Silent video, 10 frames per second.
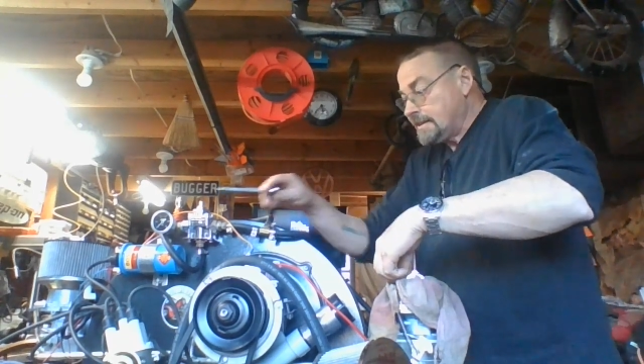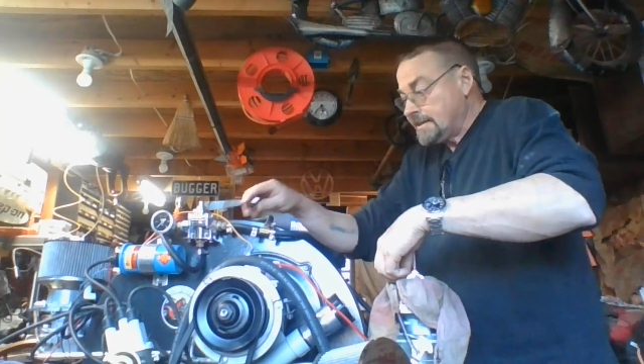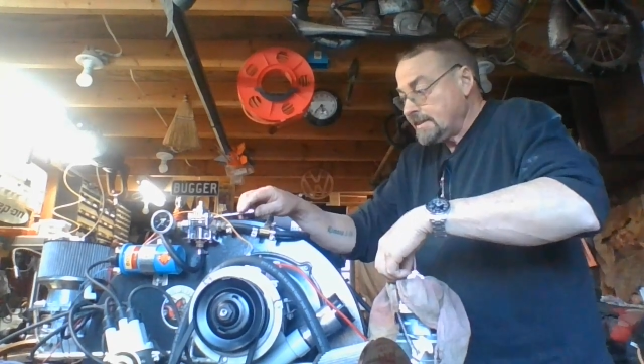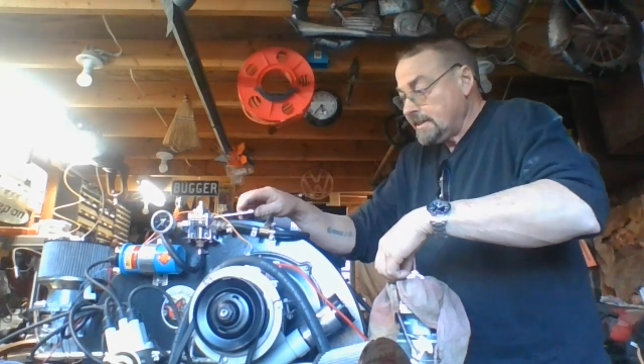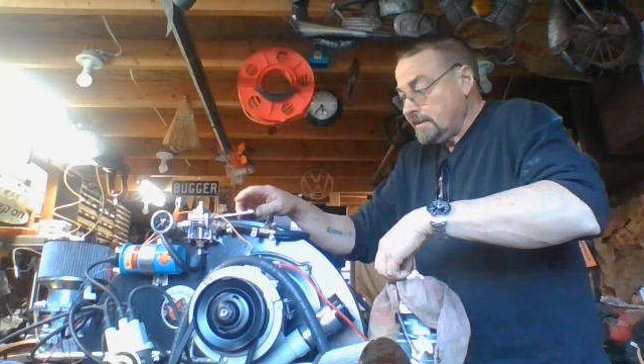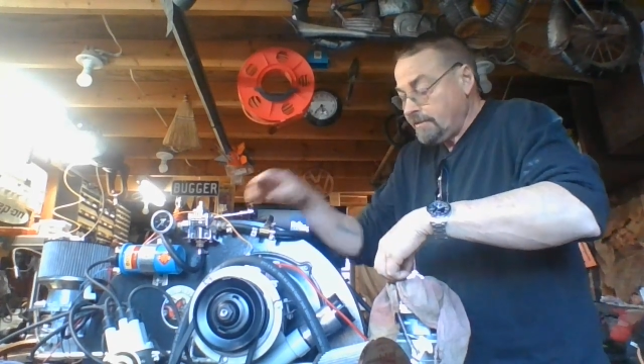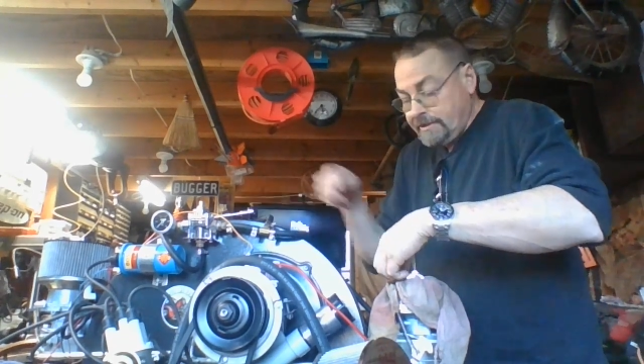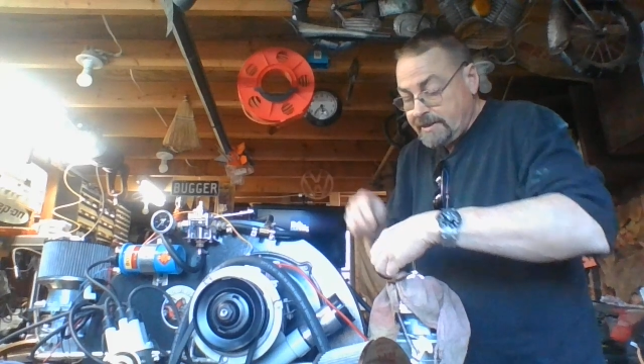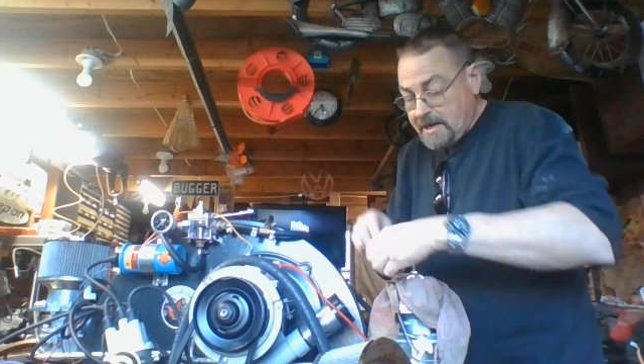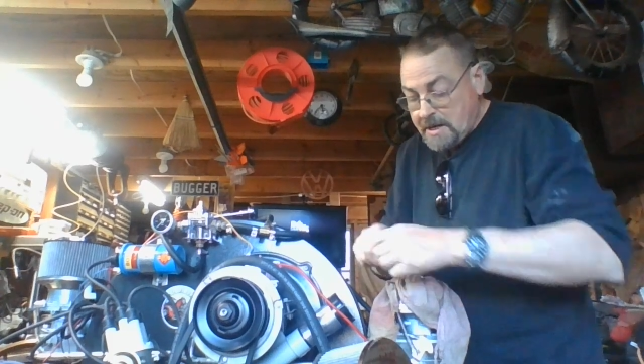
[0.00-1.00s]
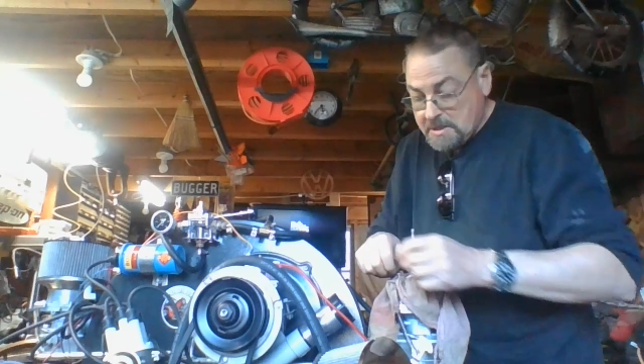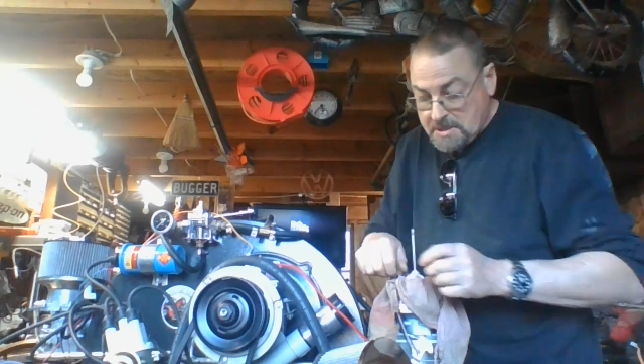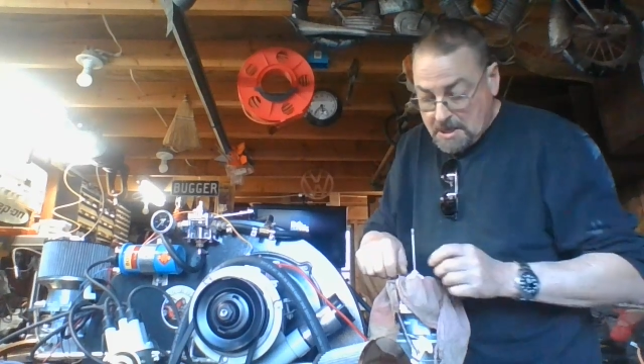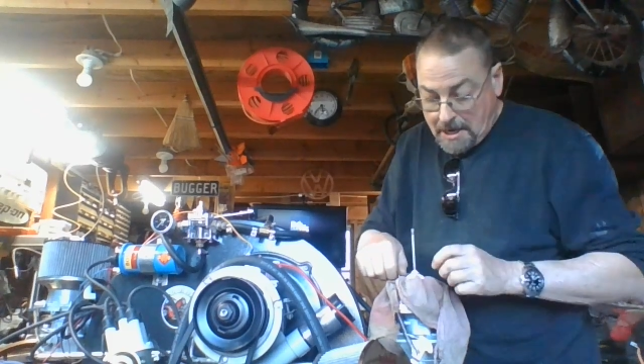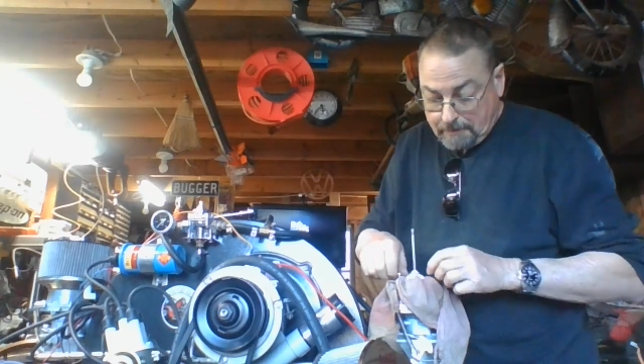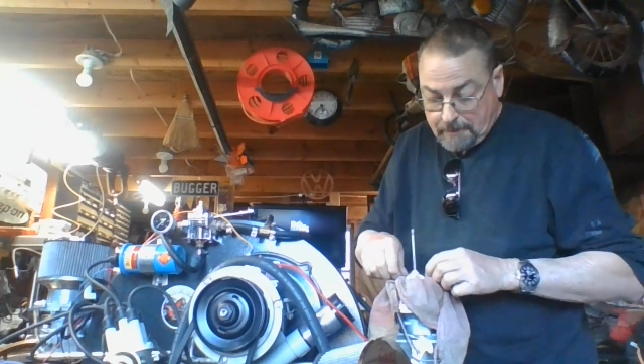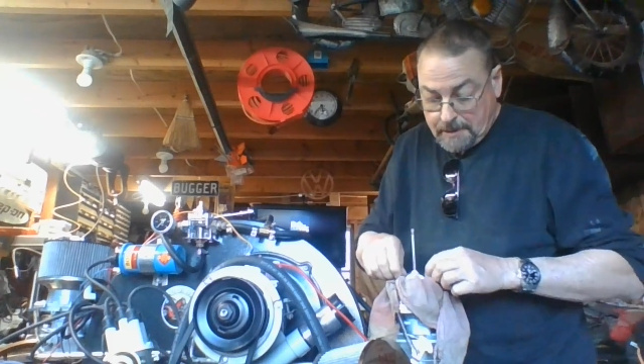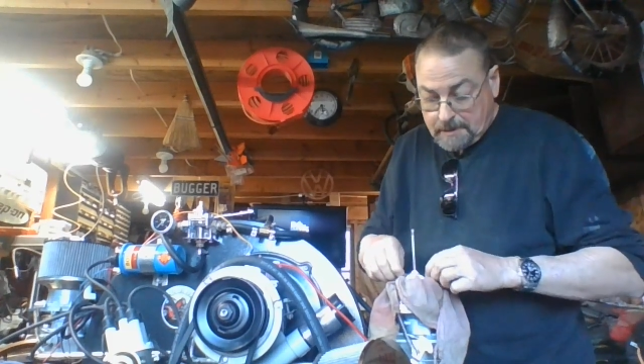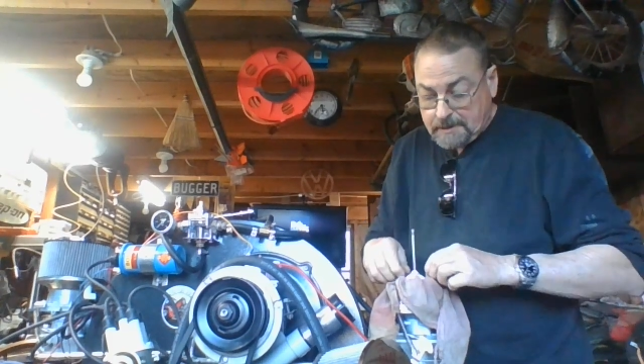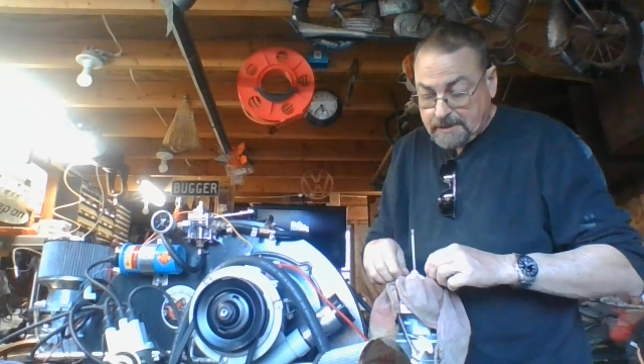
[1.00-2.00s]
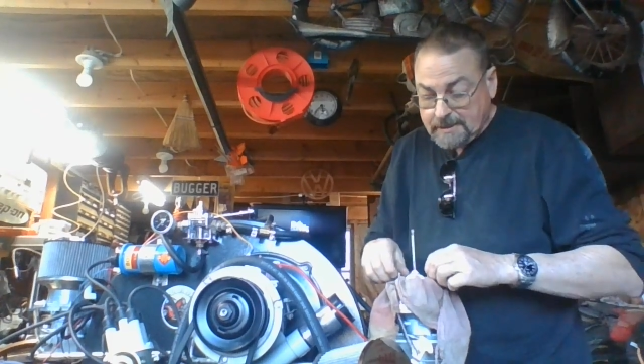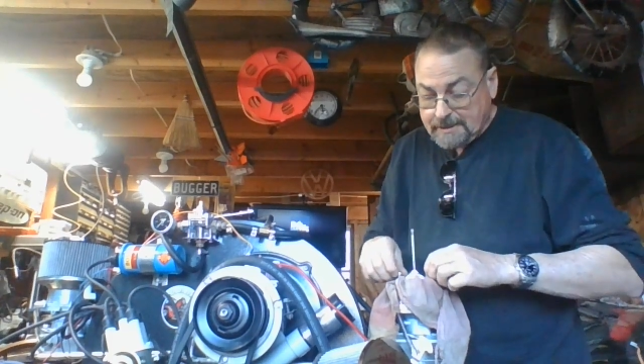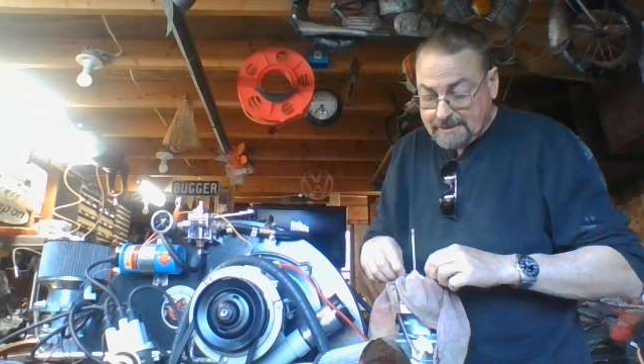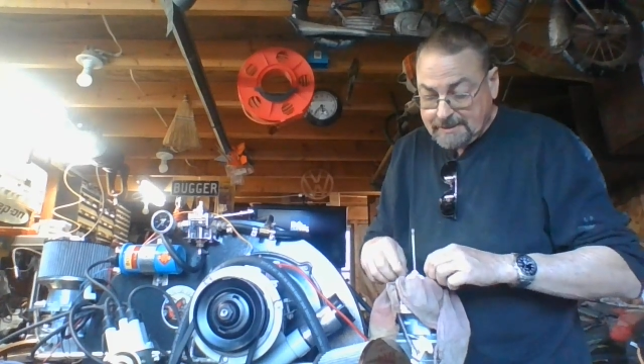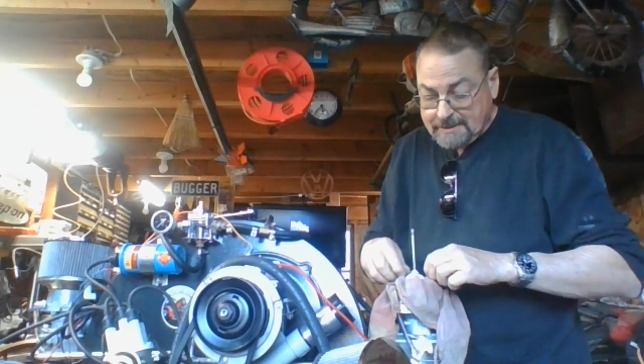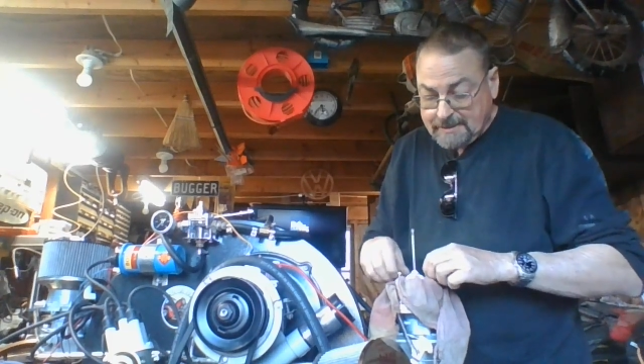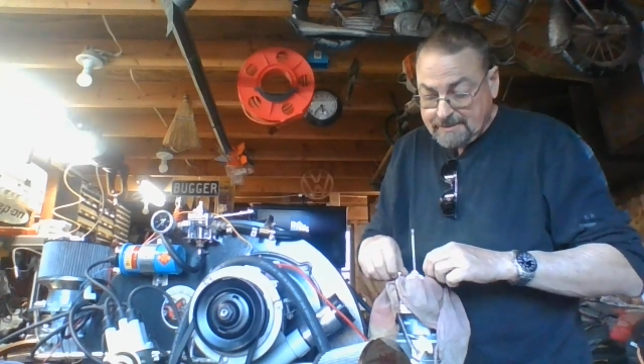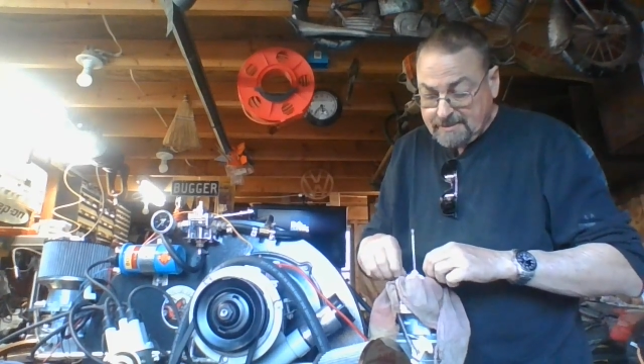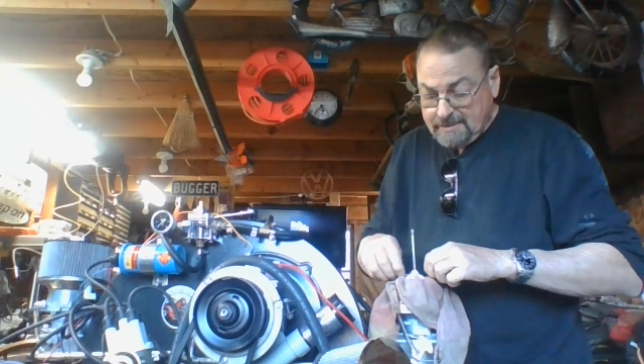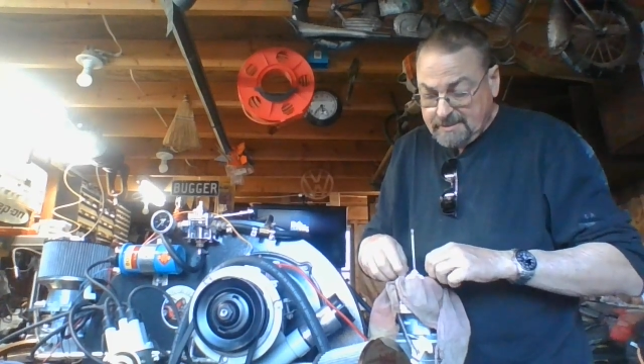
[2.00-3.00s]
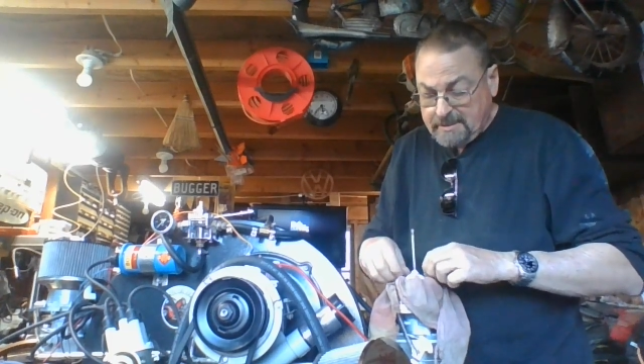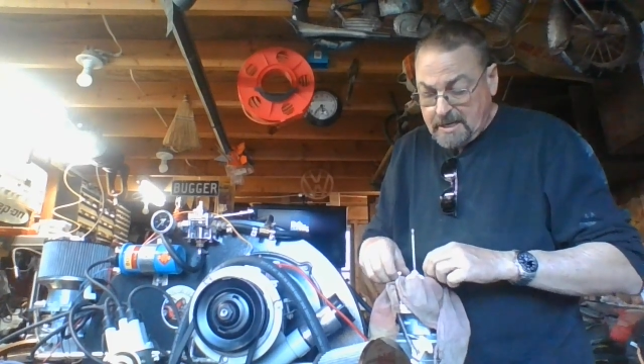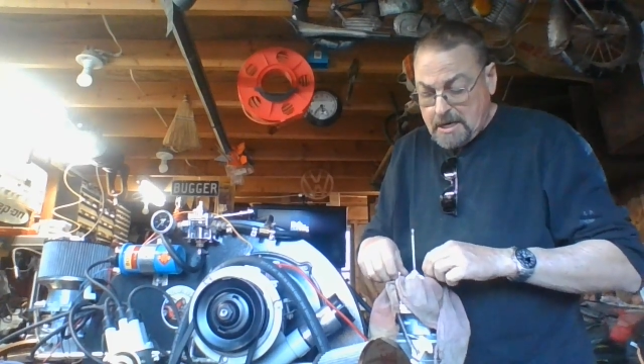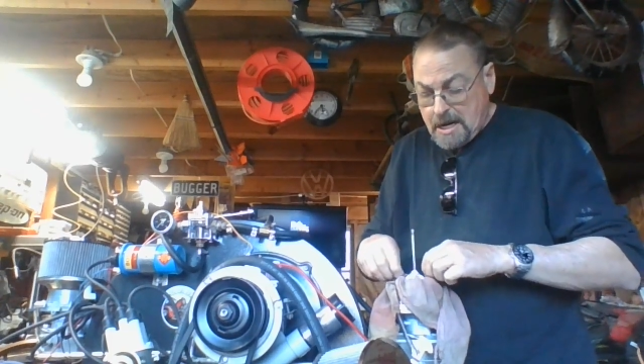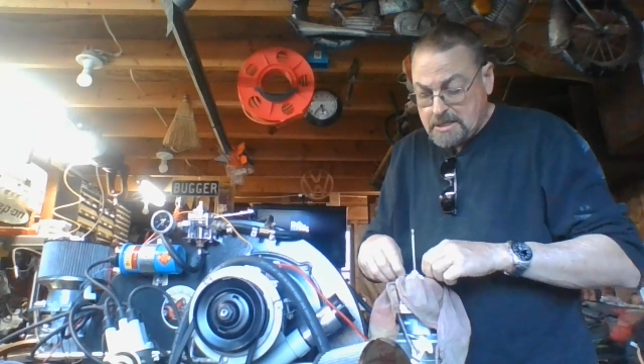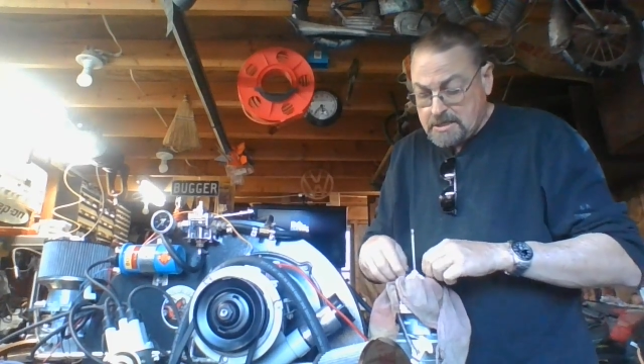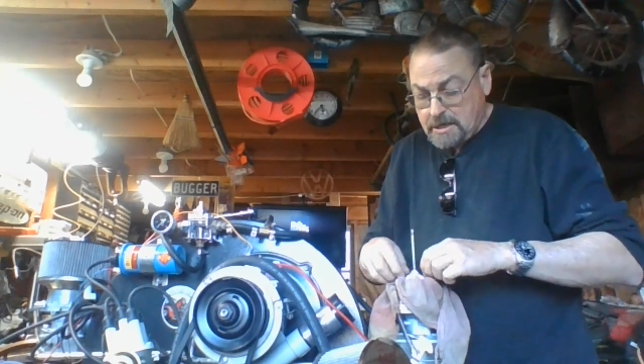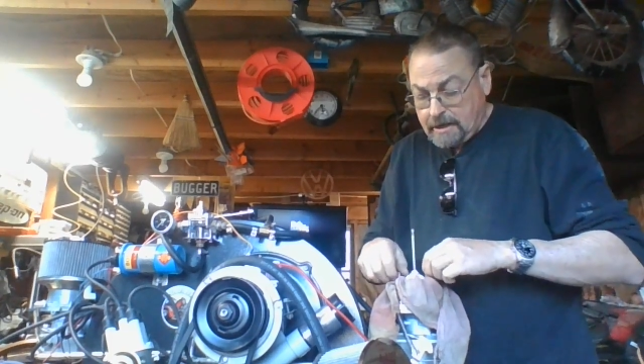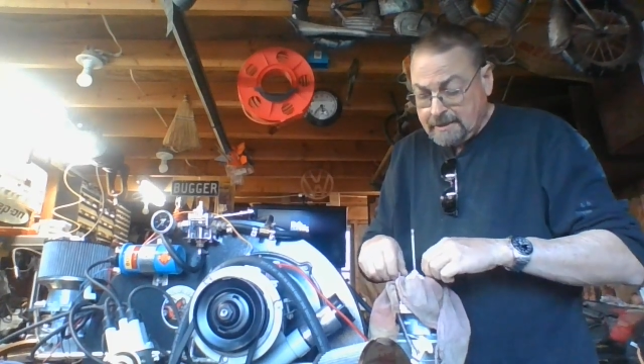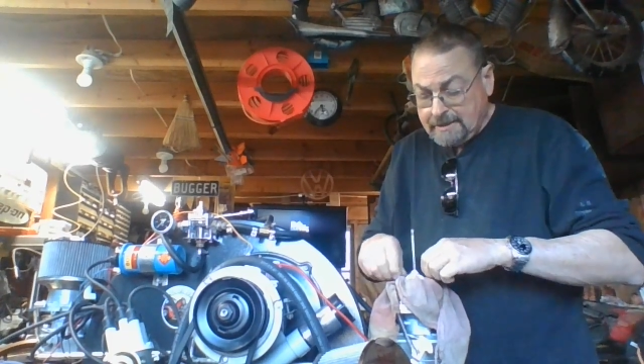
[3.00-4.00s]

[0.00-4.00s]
They went down to China with that thing. Let's stay out of China.